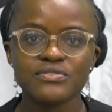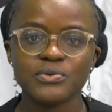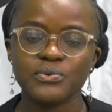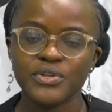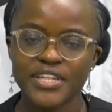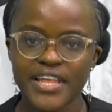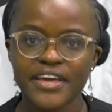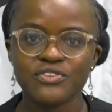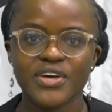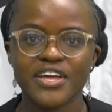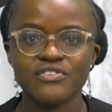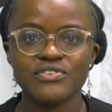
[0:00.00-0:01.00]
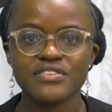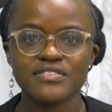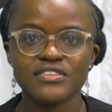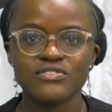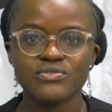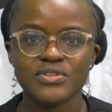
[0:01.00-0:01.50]
we would like to address
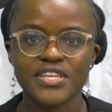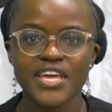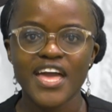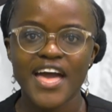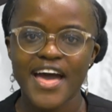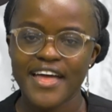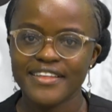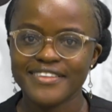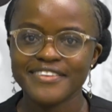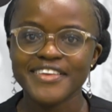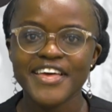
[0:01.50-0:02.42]
it today, and